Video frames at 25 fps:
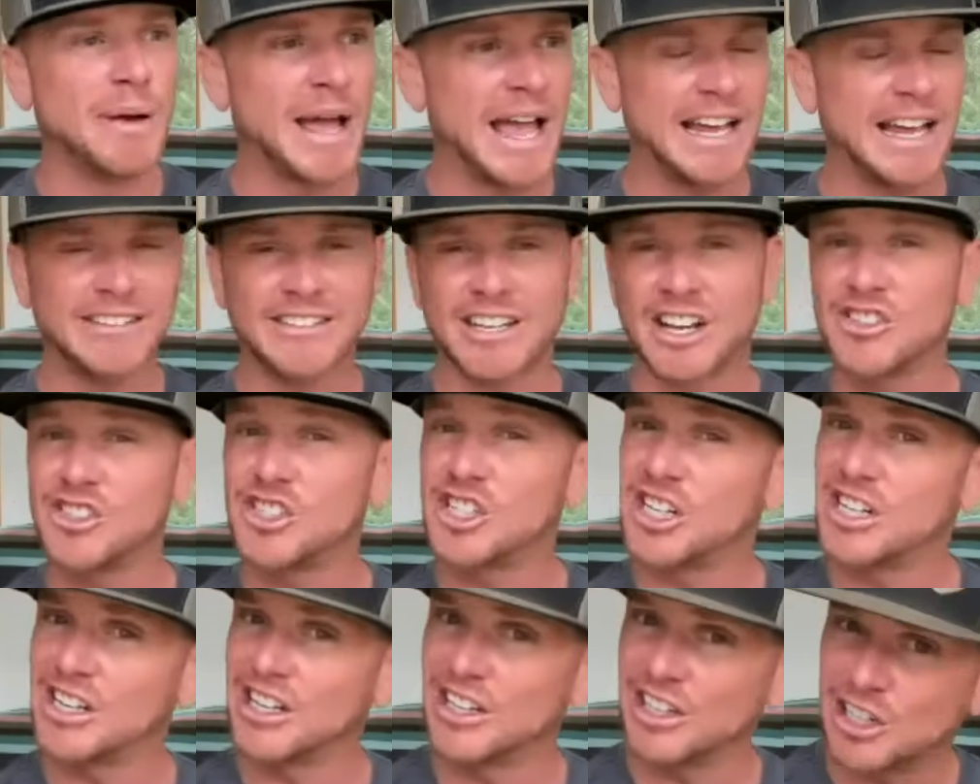pay
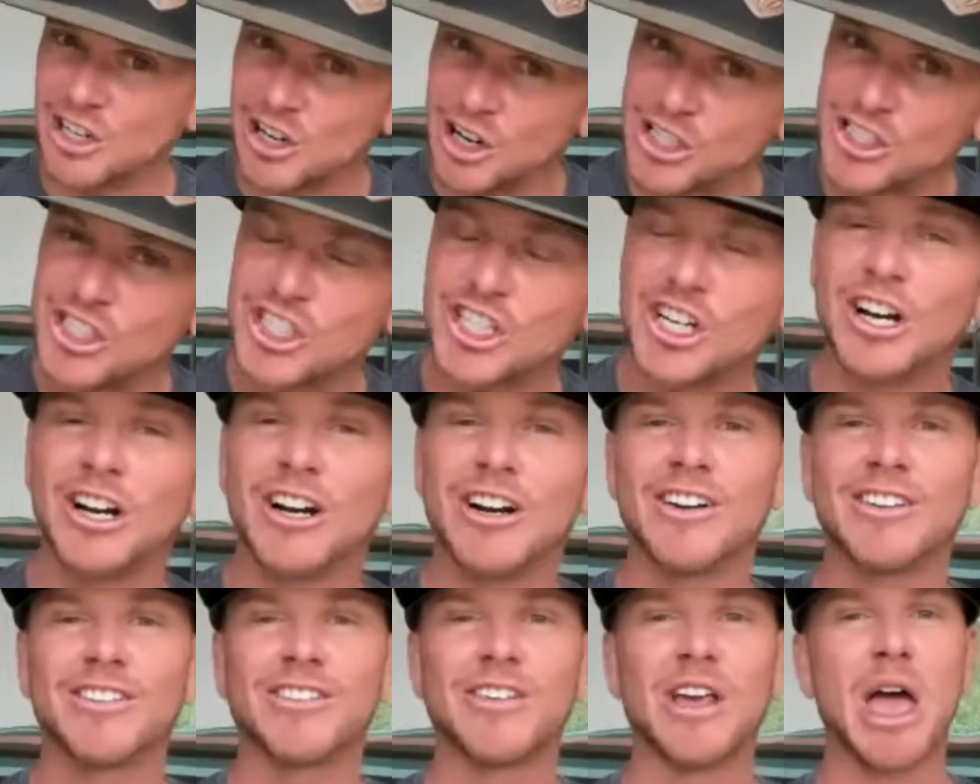attention to the
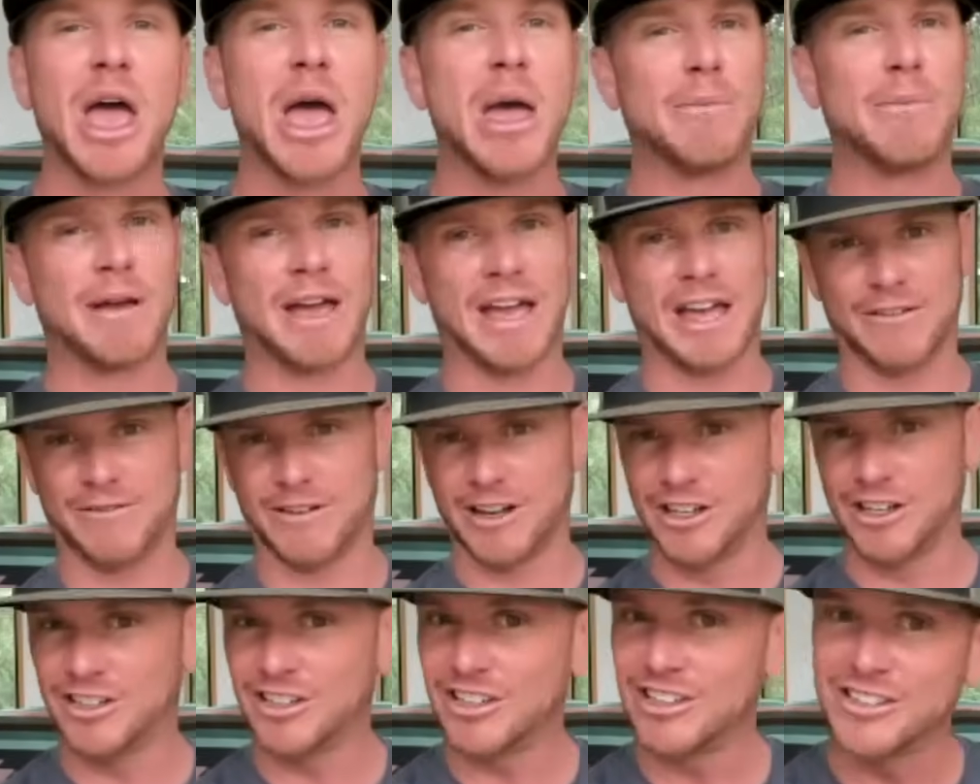Kushners, pay
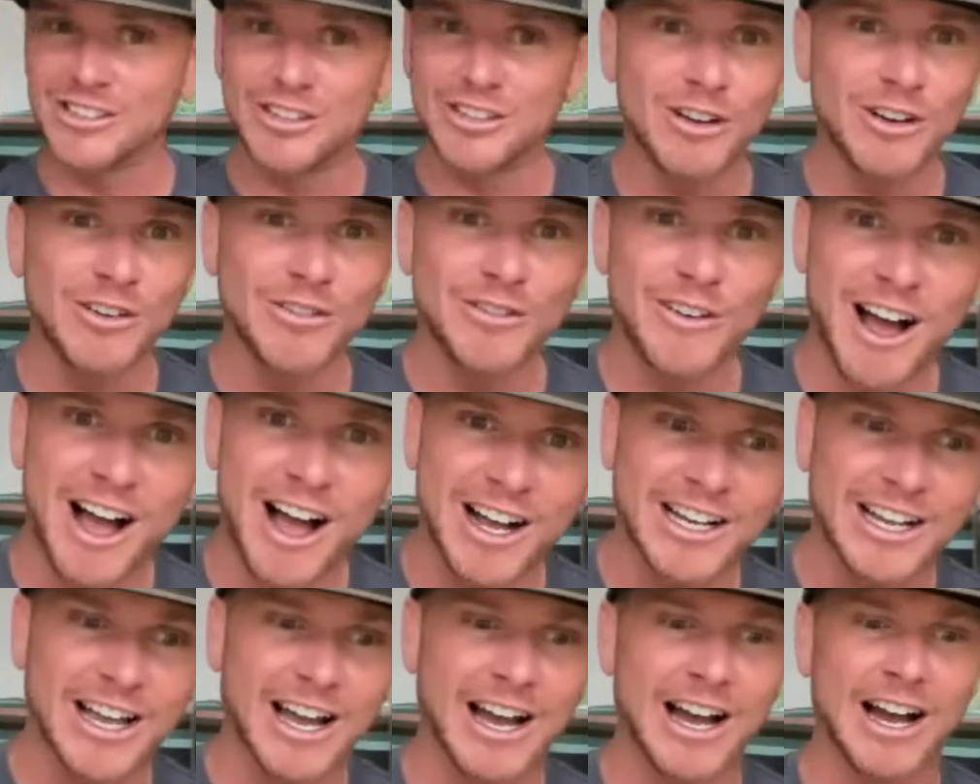attention to
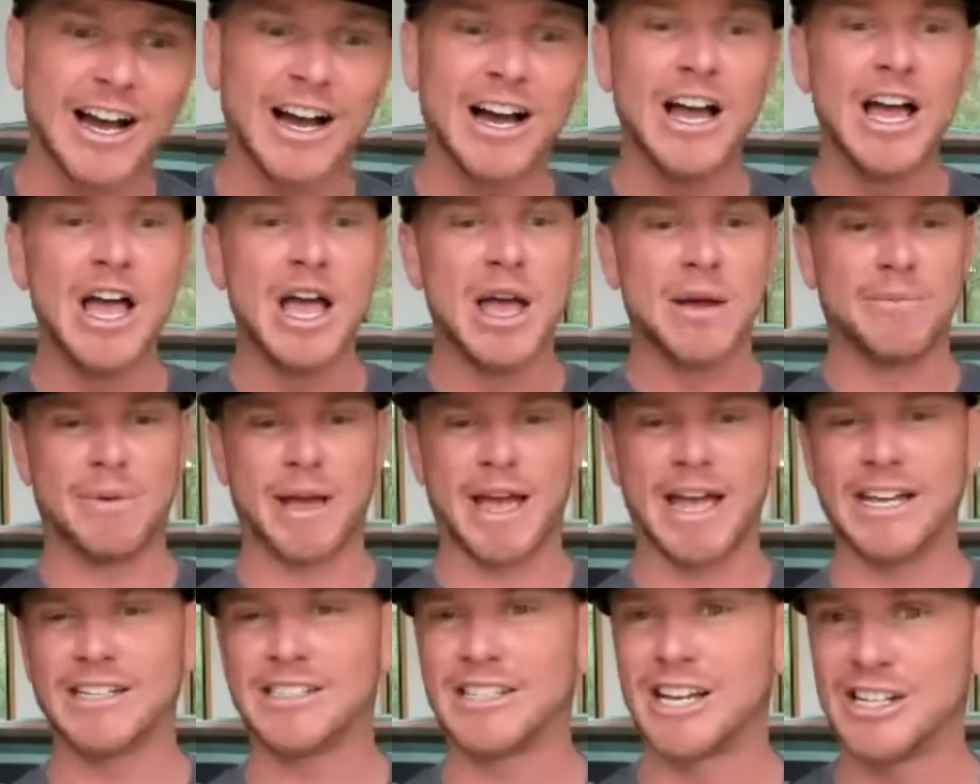Ivanka,
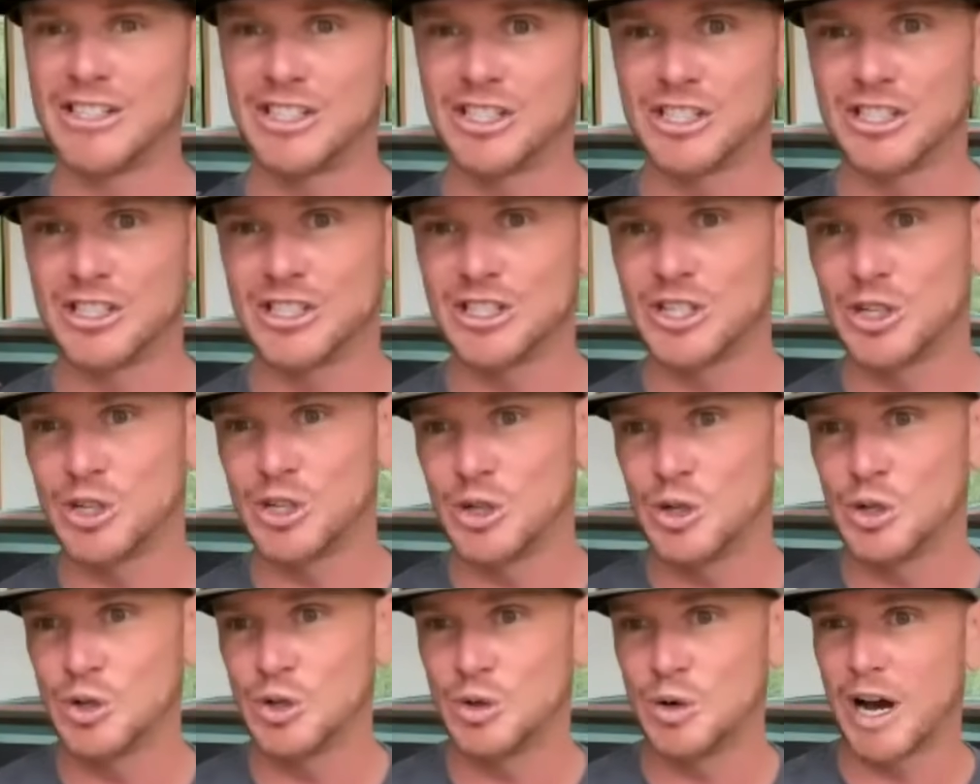pay attention
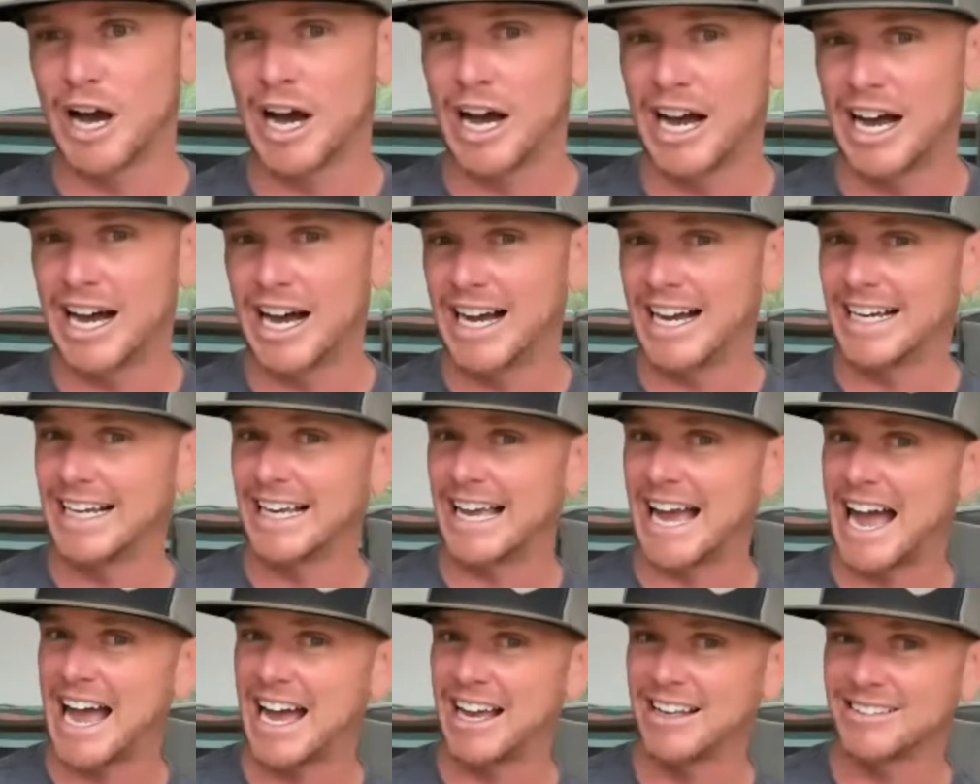to
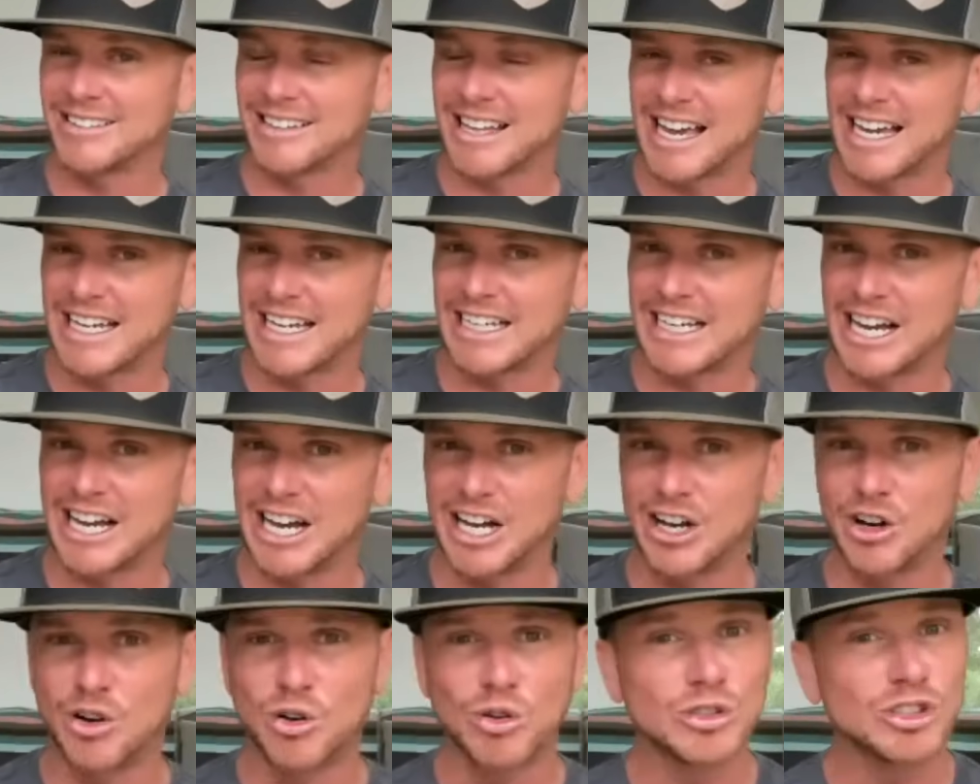guys like
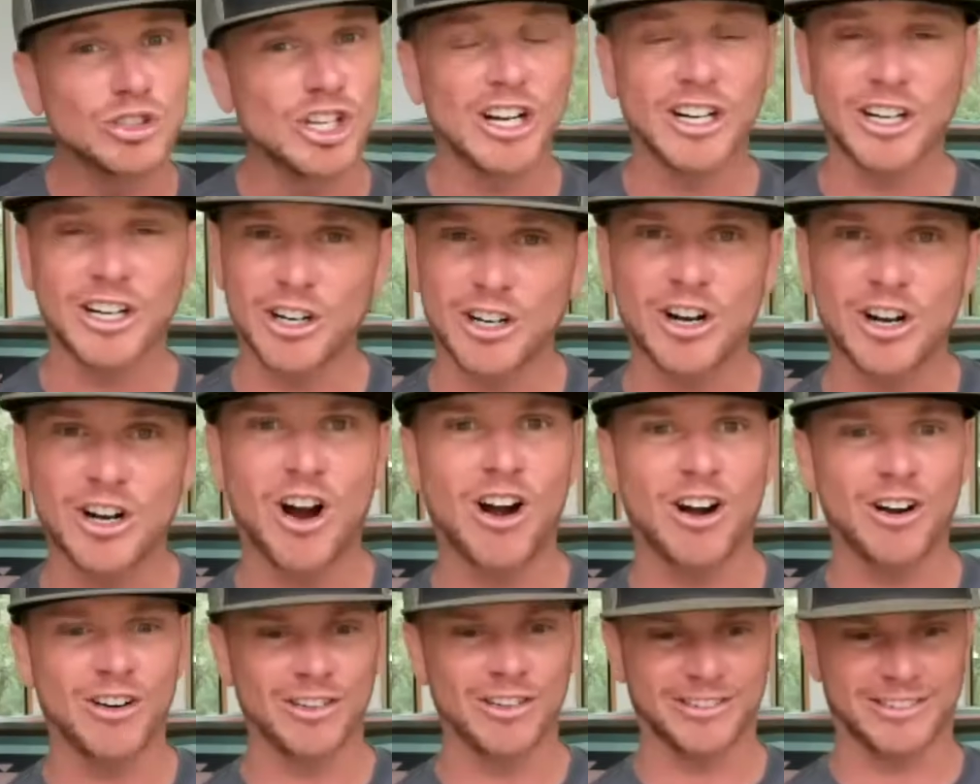old Tucker
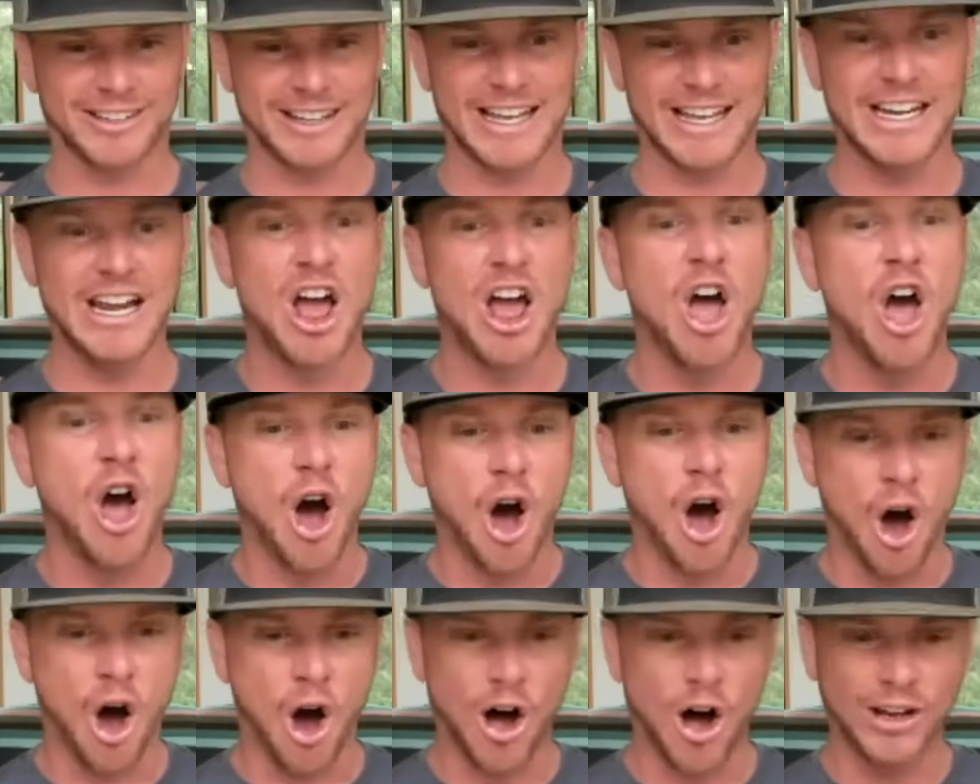Carlson,
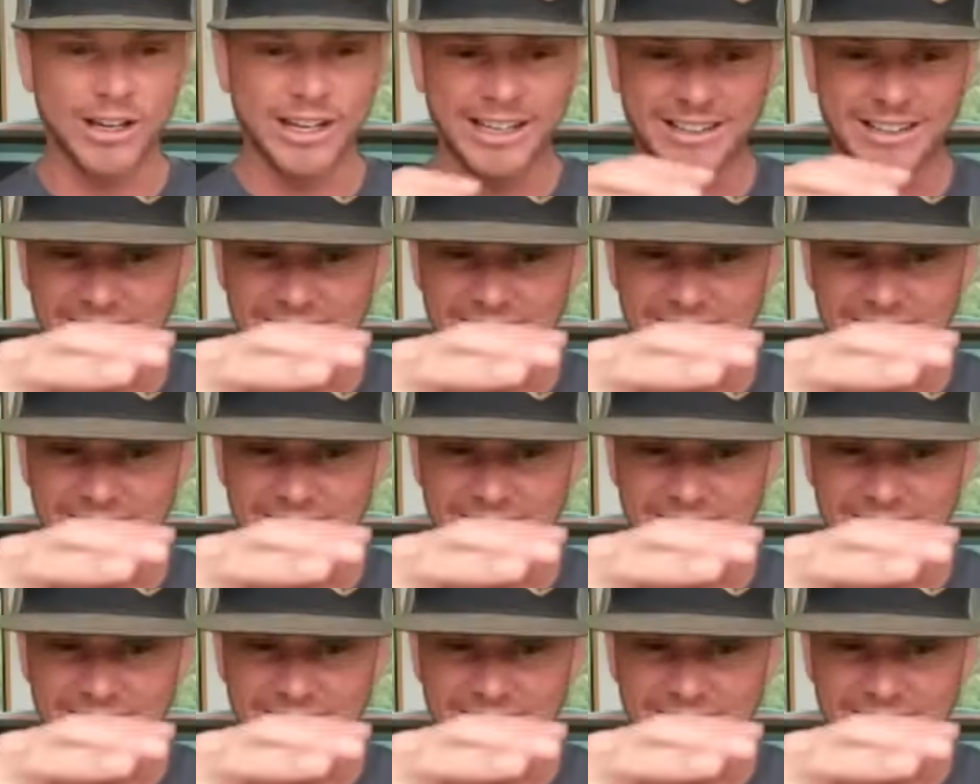all